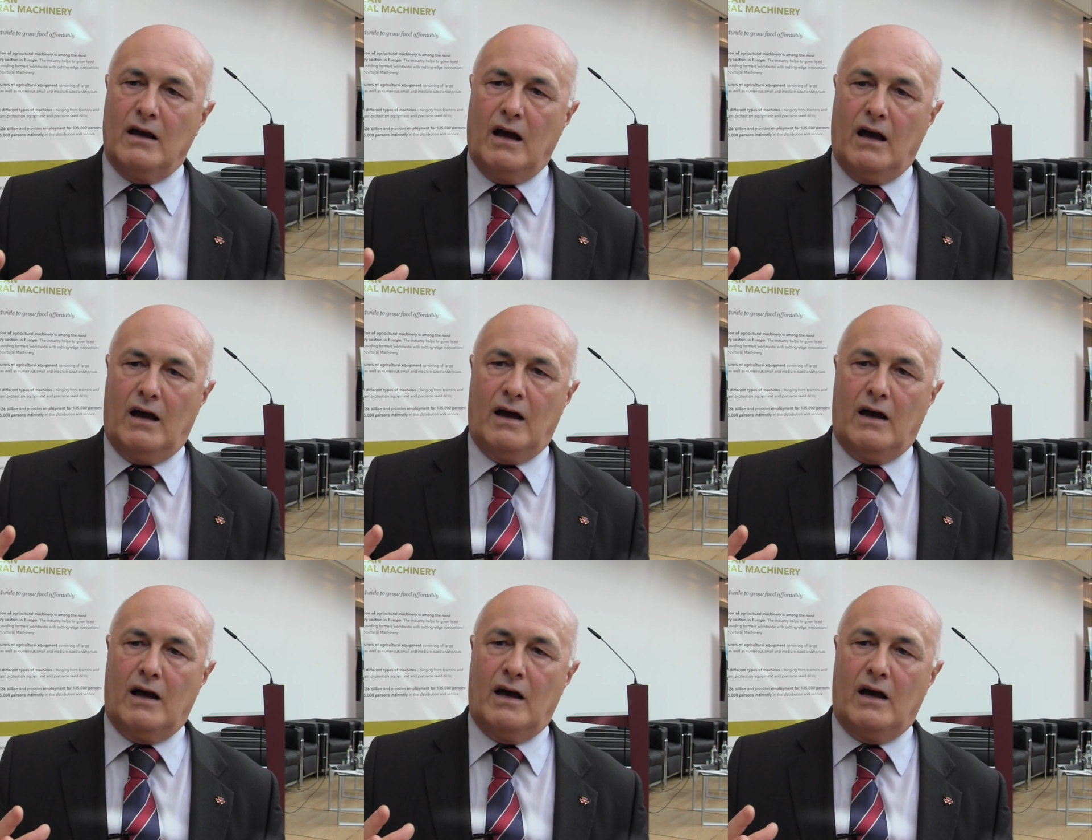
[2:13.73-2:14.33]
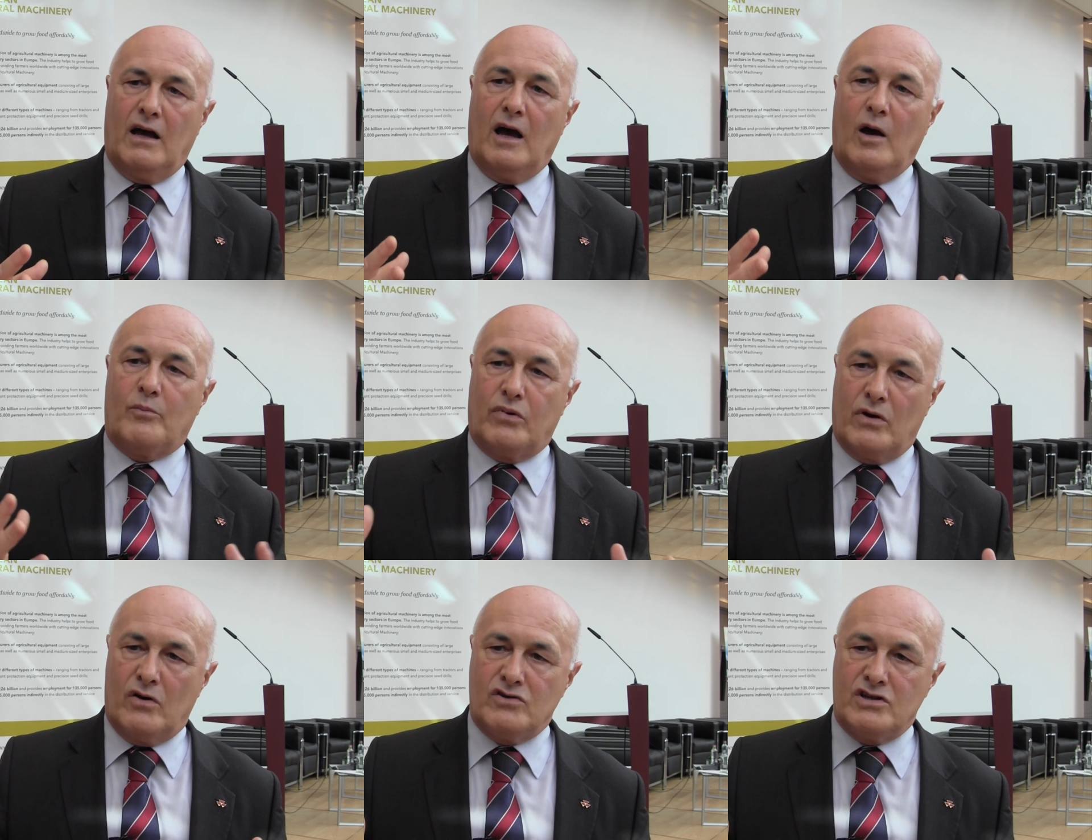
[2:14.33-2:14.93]

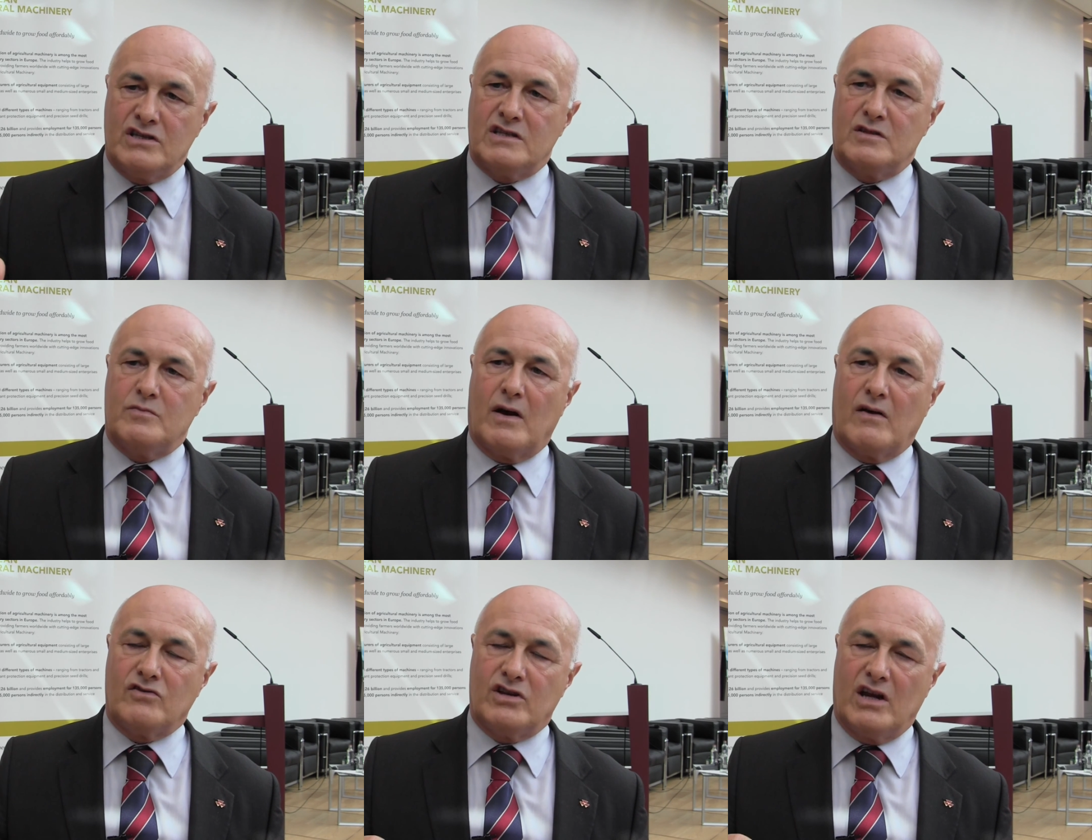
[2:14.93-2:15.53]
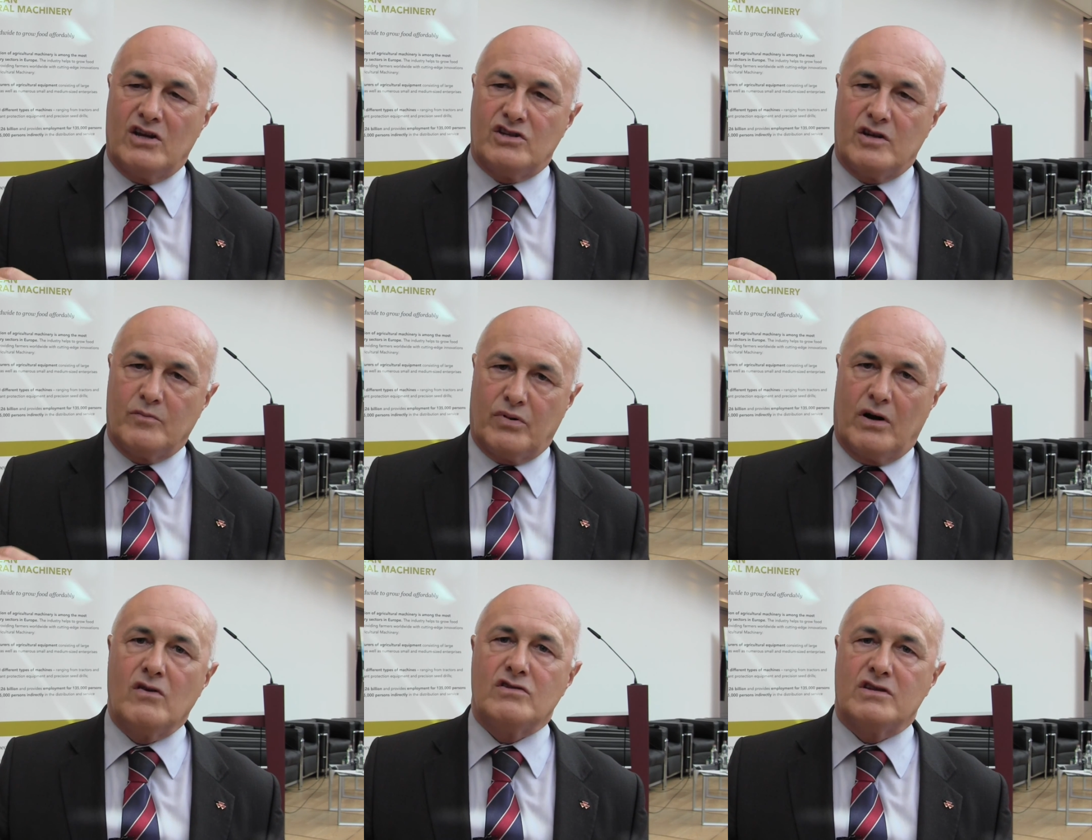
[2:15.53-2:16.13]
approaches, it's about changing
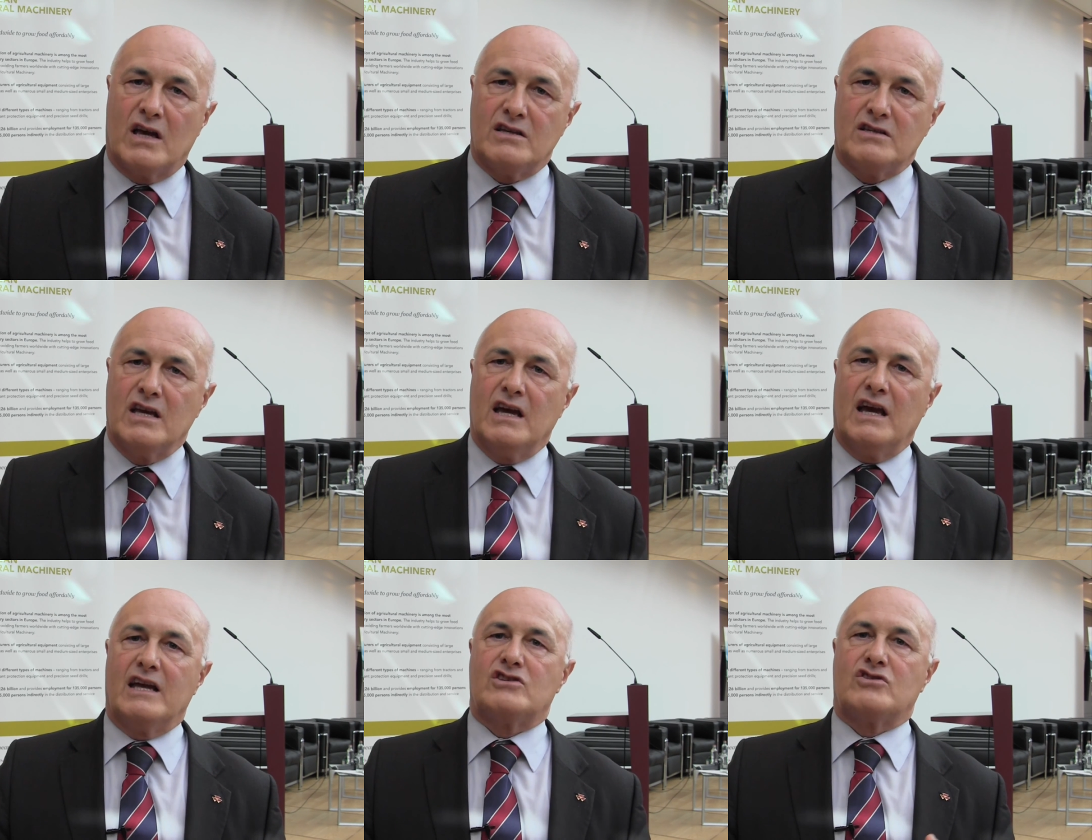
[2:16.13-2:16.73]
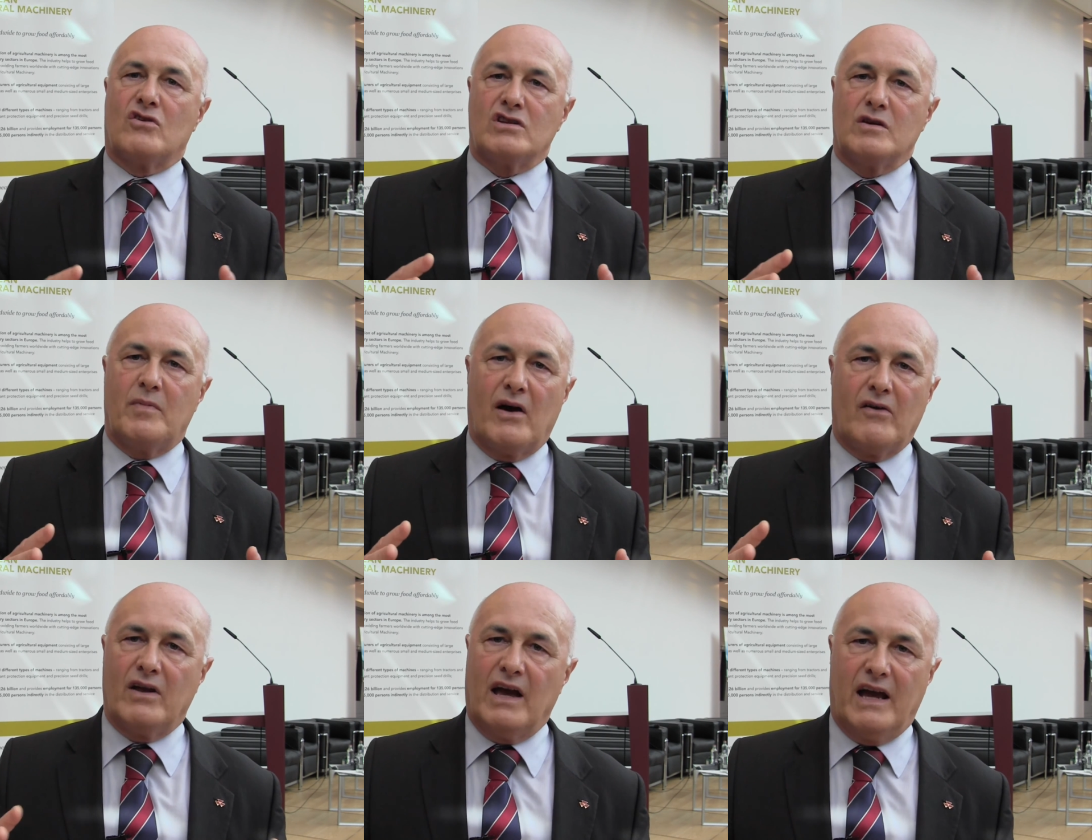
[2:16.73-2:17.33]
process, it's not
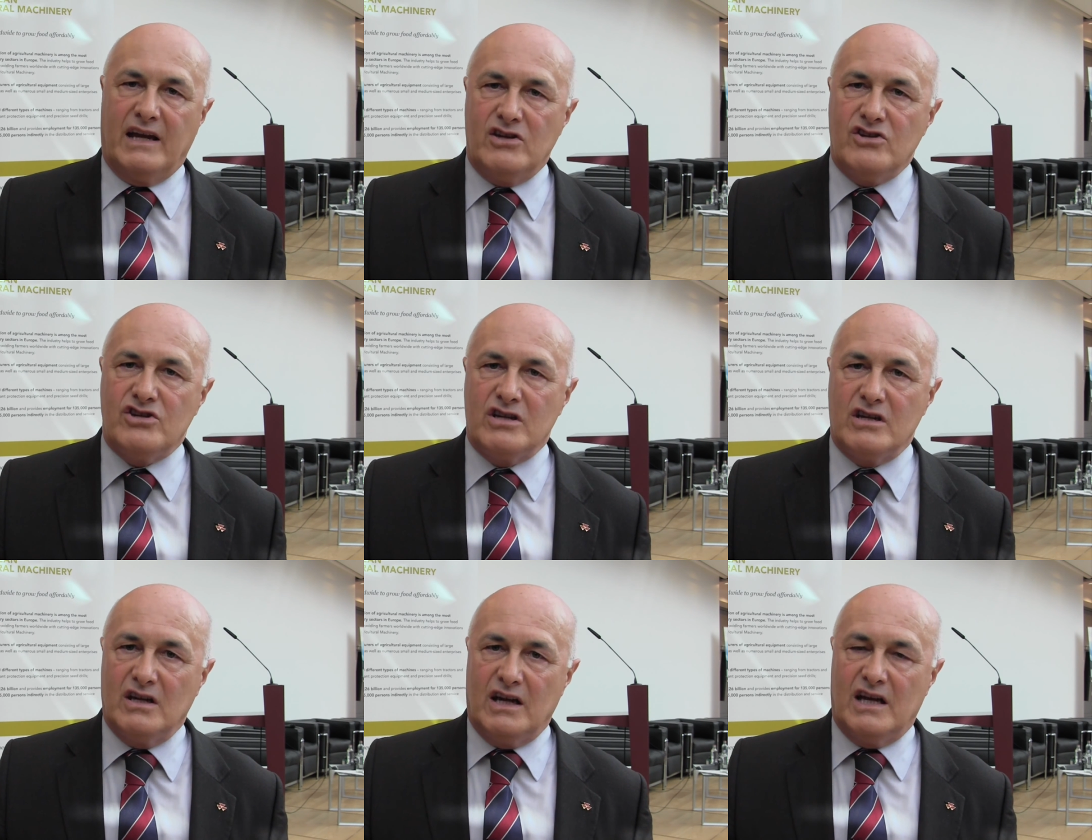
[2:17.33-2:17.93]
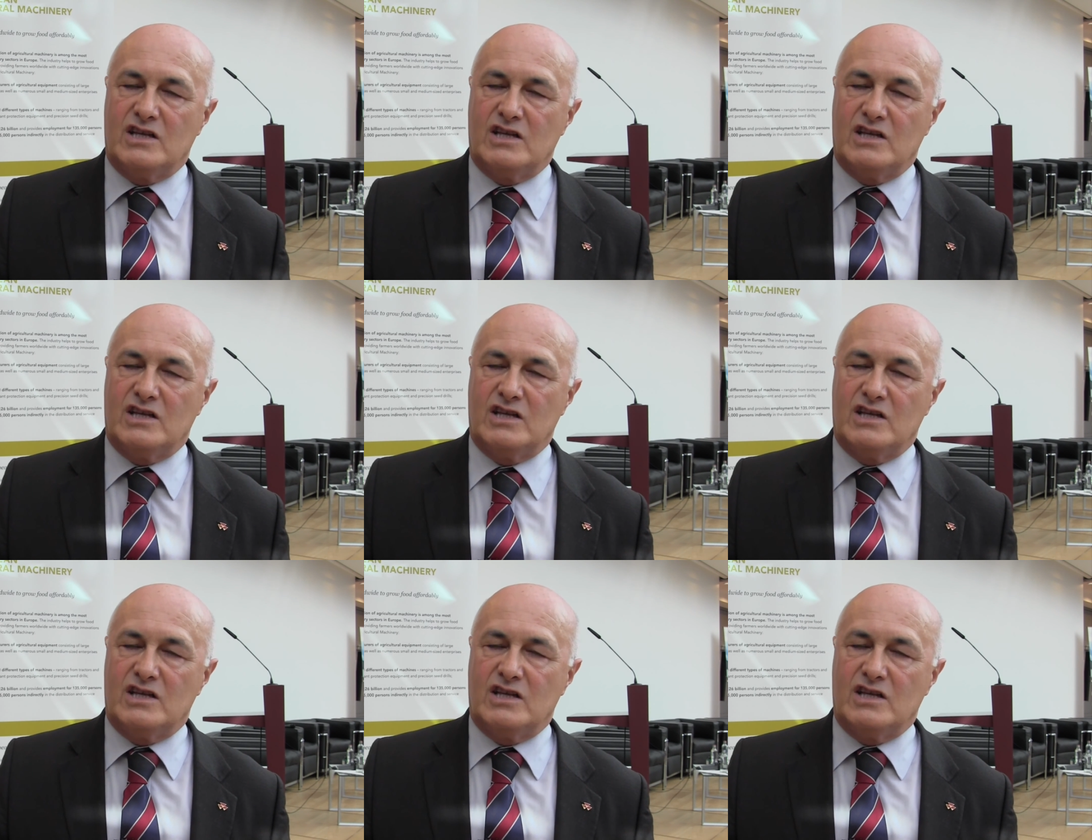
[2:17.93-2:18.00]
about age,